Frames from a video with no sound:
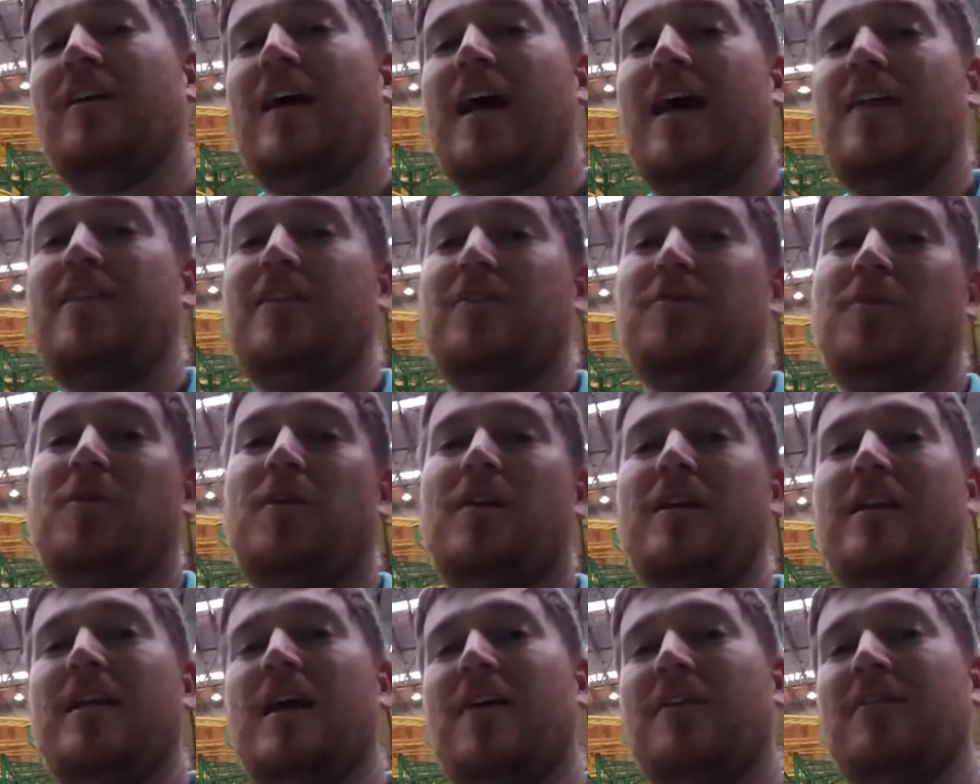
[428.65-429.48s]
At this
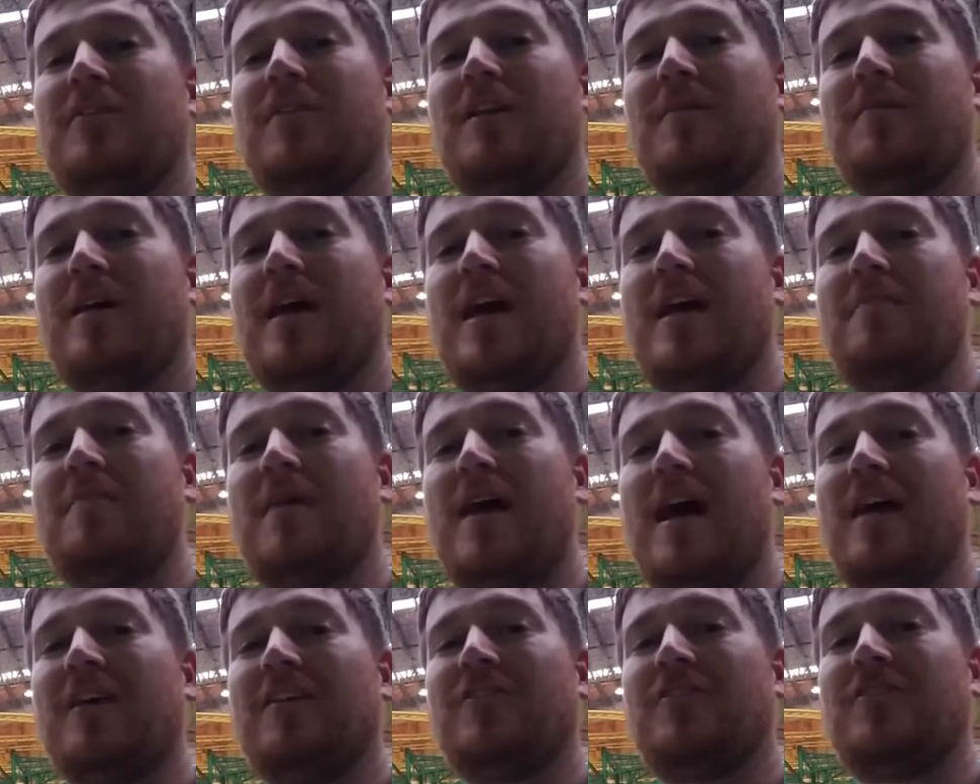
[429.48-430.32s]
point now, it's time to head
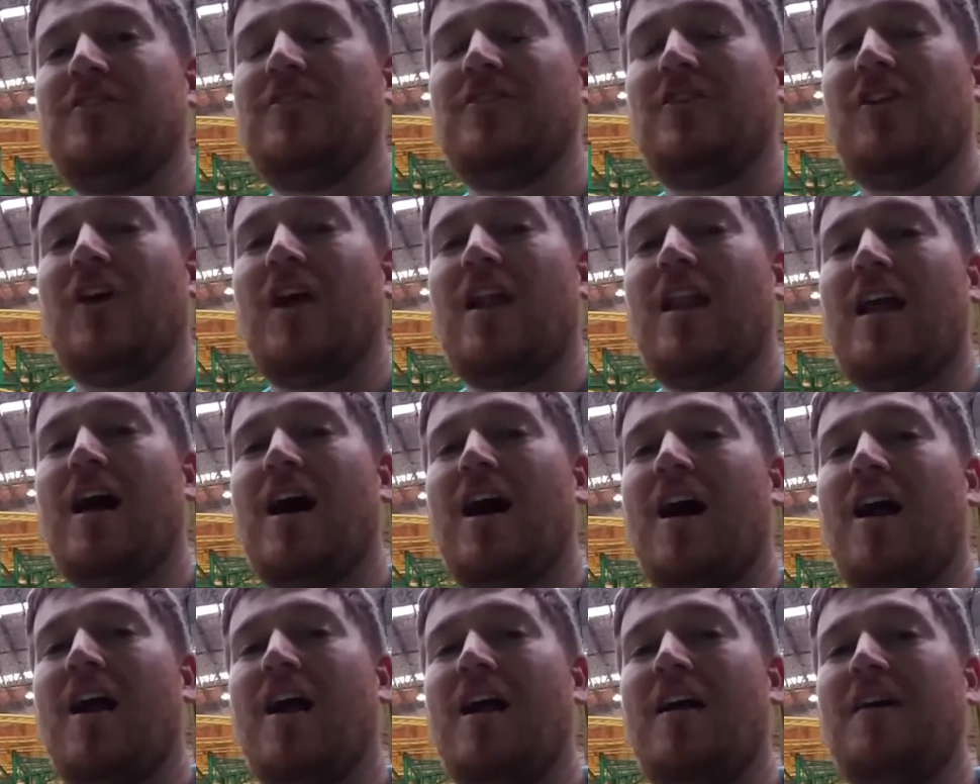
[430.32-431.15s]
back to
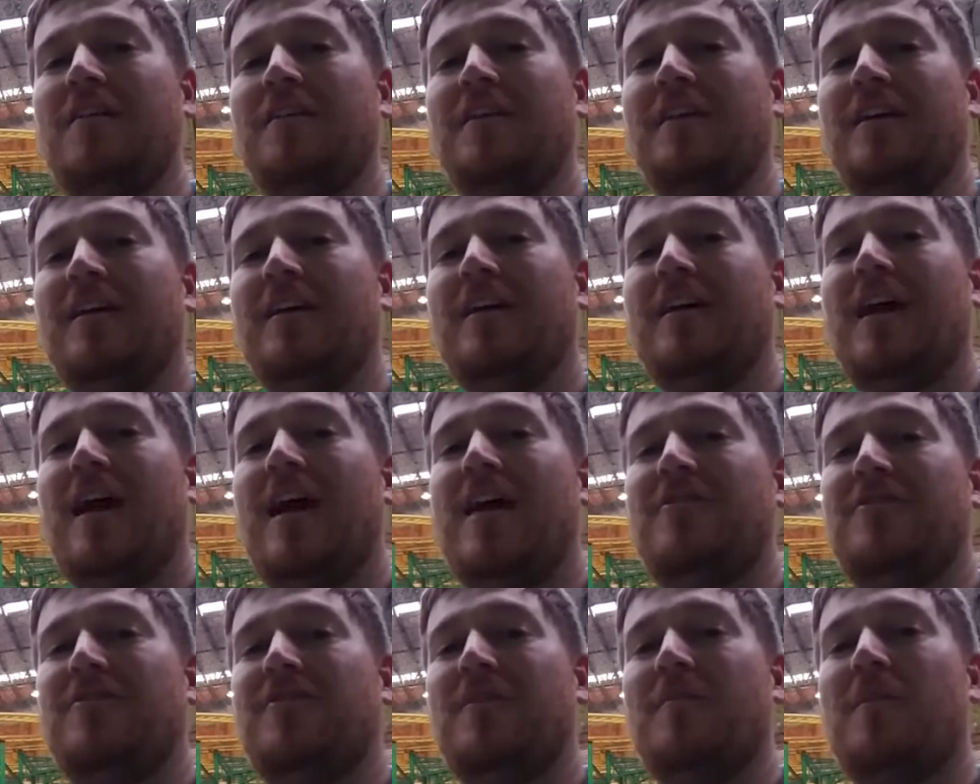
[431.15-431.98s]
Guadalajara,
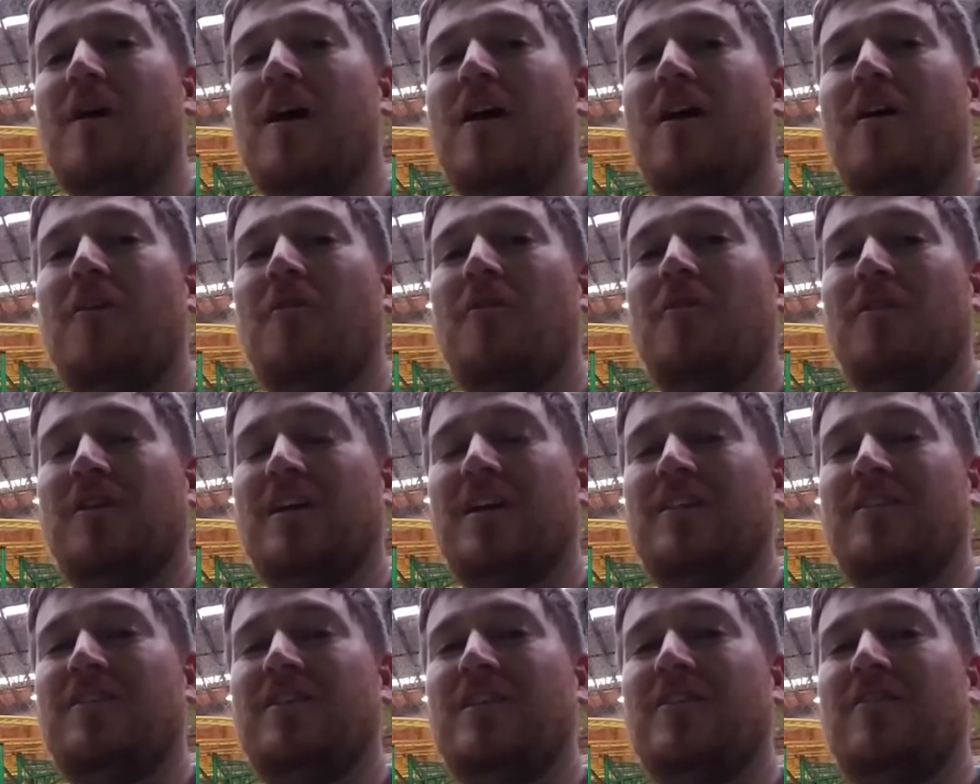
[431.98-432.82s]
and tomorrow we'll
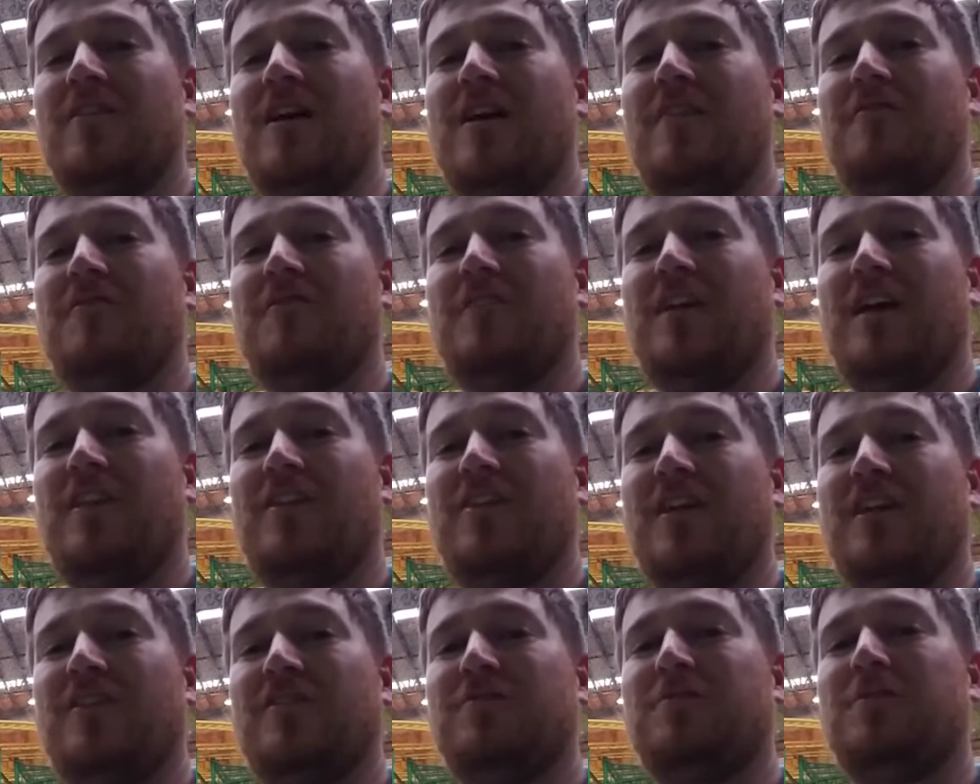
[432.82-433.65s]
continue on with
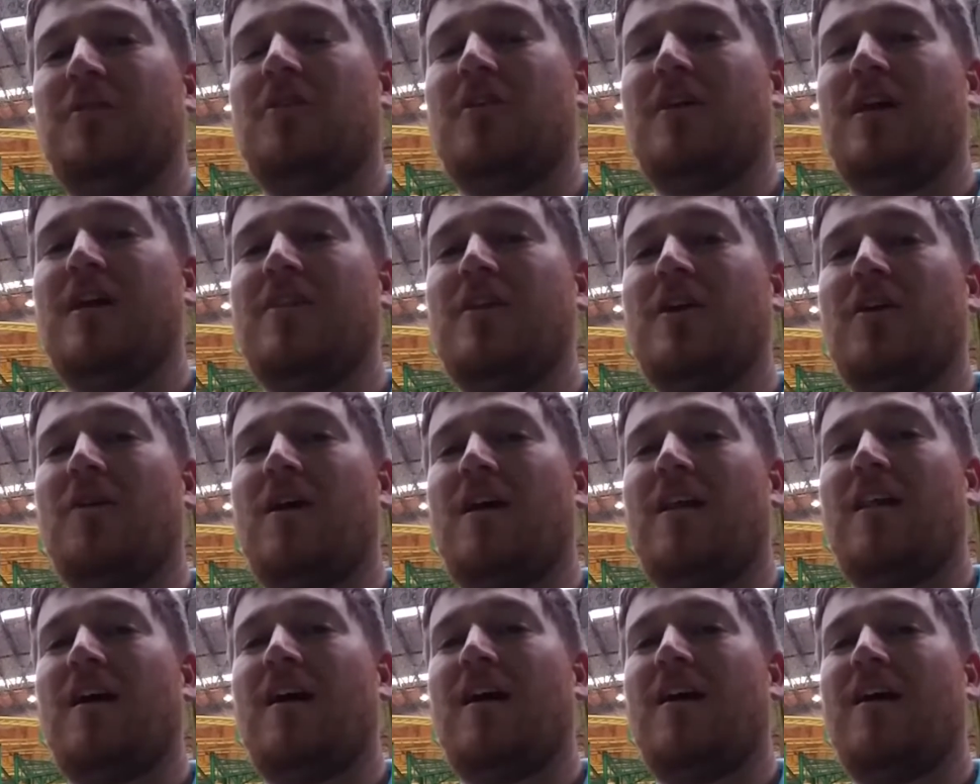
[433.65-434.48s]
exploring the
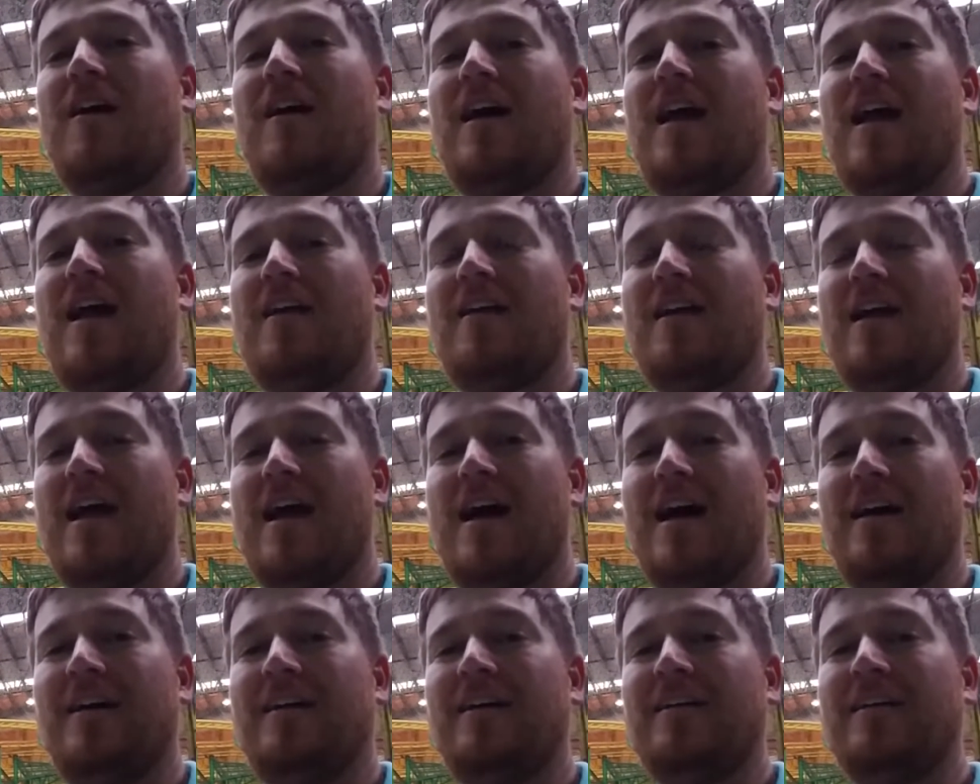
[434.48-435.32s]
Guadalajara
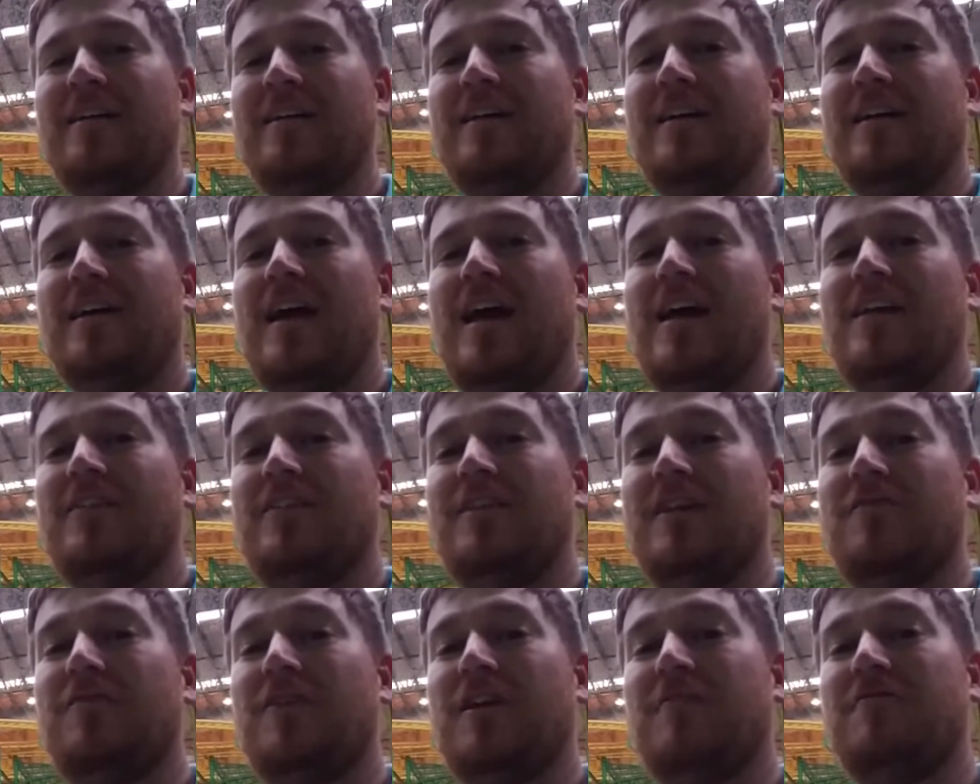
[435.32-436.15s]
area and
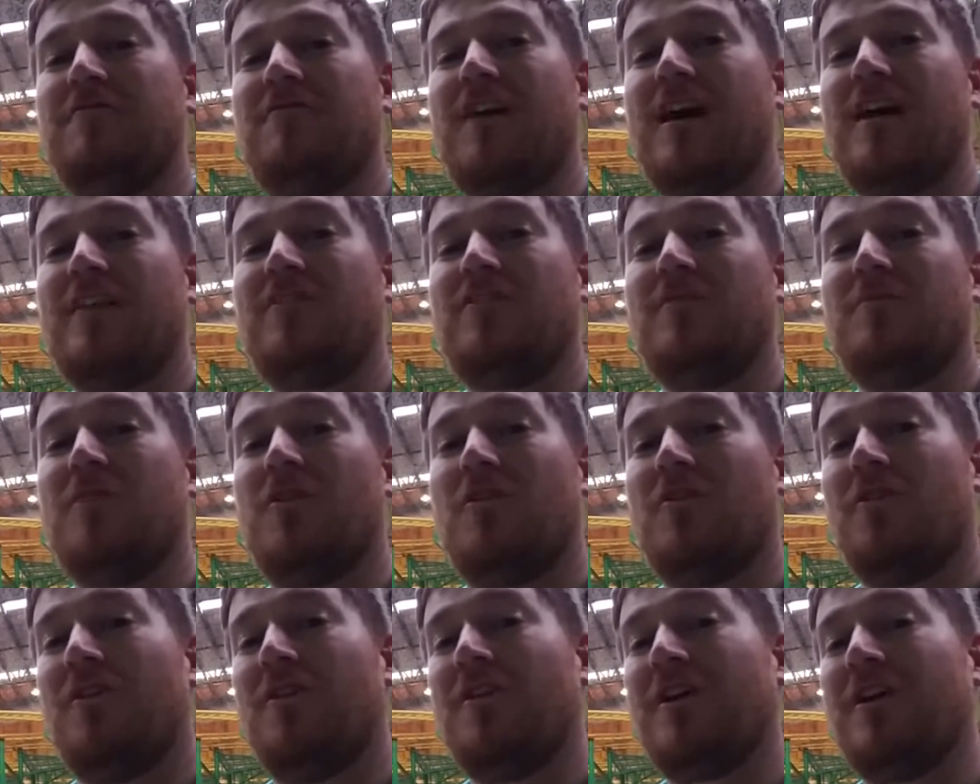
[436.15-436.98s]
see if we can find some
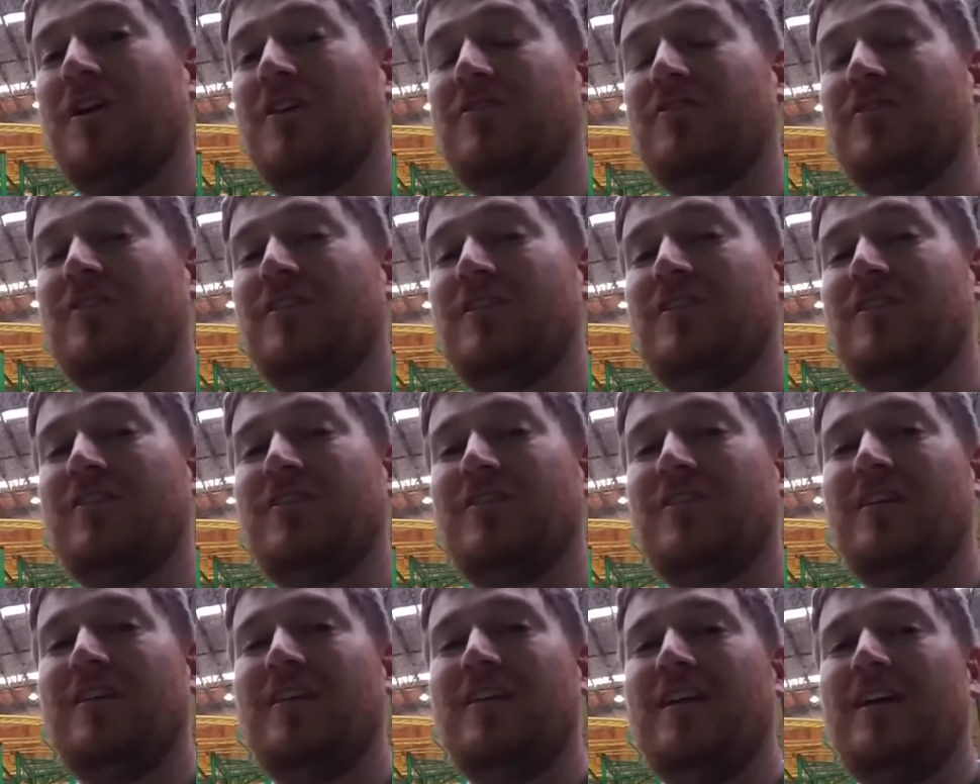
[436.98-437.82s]
more roller coasters,
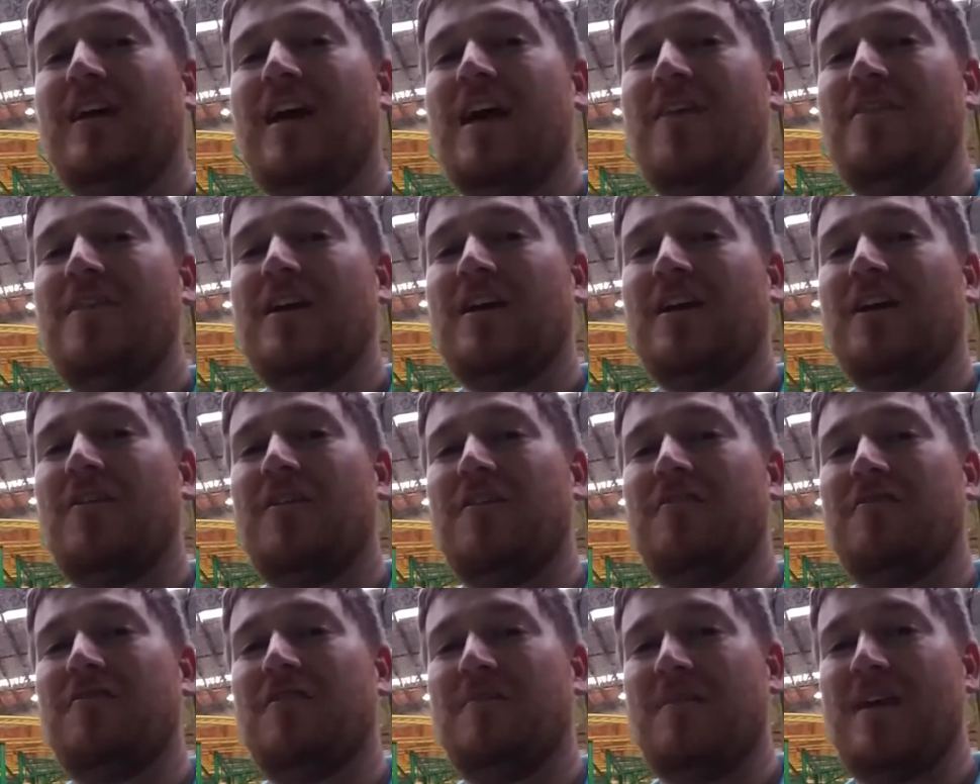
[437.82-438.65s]
and then
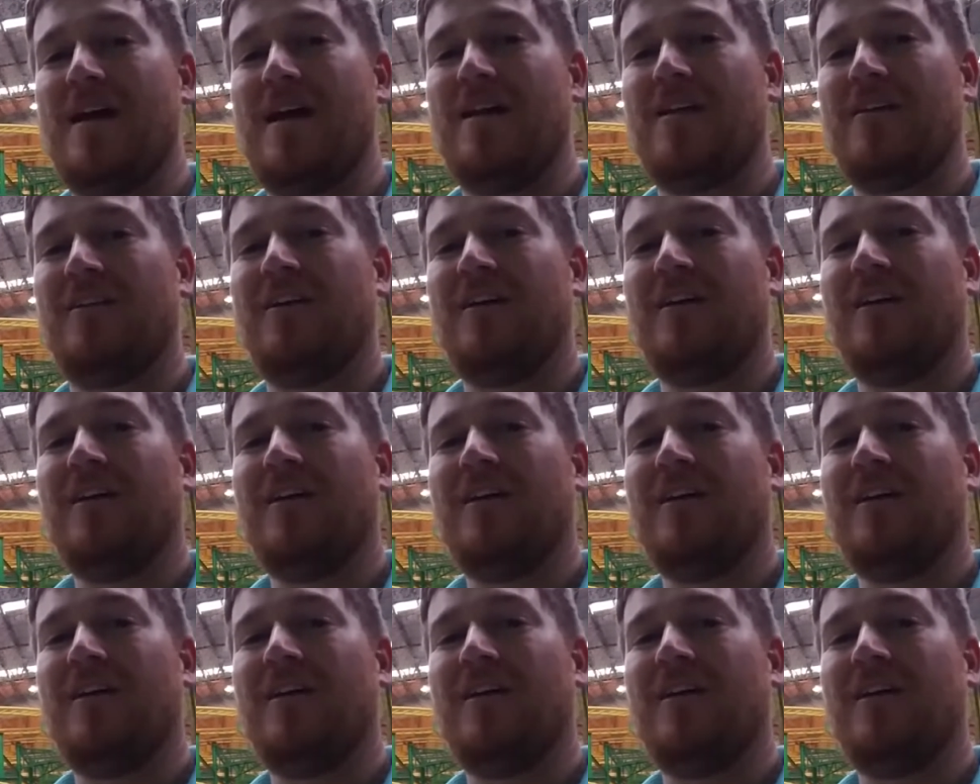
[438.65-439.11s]
going from there.